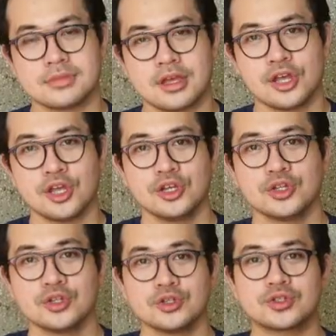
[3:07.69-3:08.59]
So
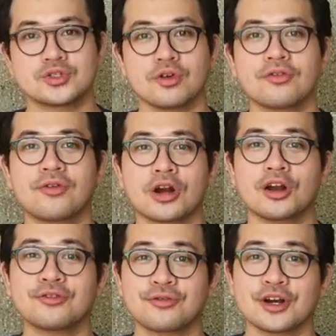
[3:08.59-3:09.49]
for
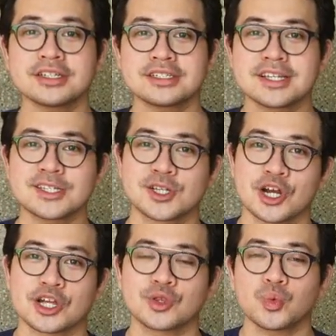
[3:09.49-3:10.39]
our first
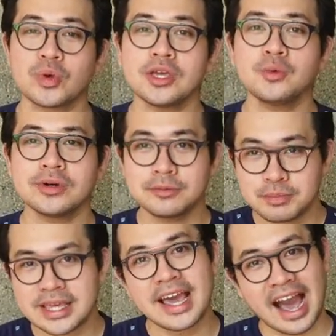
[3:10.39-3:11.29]
dessert, we will
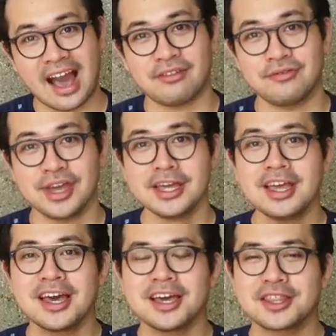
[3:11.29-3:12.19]
be
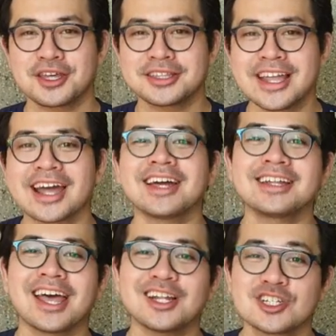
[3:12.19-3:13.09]
having the
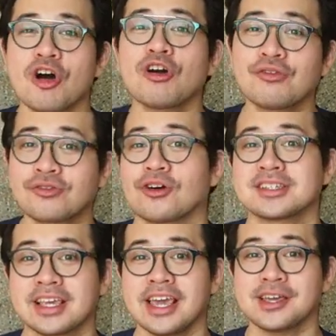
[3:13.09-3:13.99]
Decadent Choco
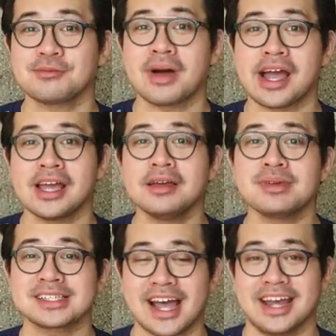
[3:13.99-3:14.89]
Frost Cake by
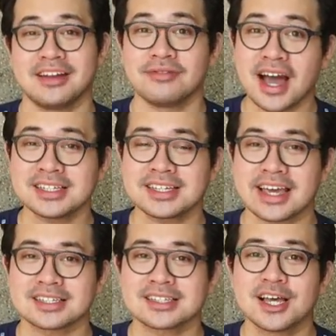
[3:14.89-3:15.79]
Miss Aina
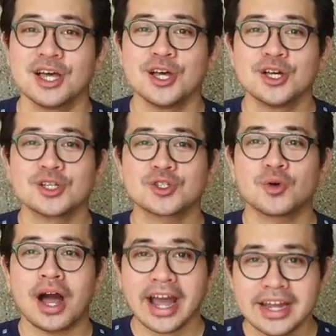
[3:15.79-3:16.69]
Vasquez.
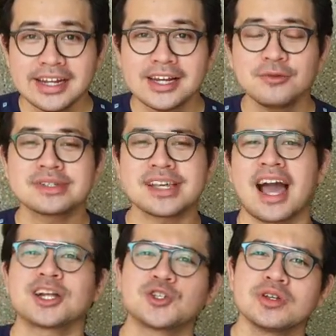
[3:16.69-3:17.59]
So Aina was
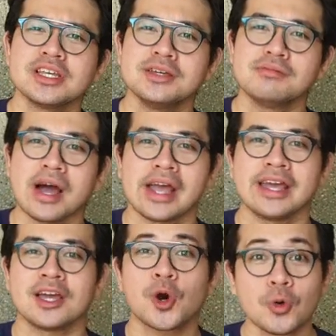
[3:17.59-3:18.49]
actually
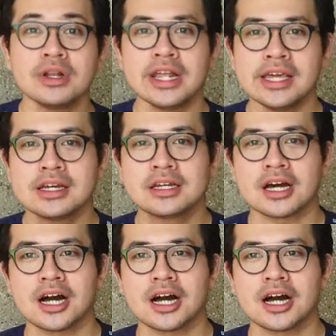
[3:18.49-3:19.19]
my colleague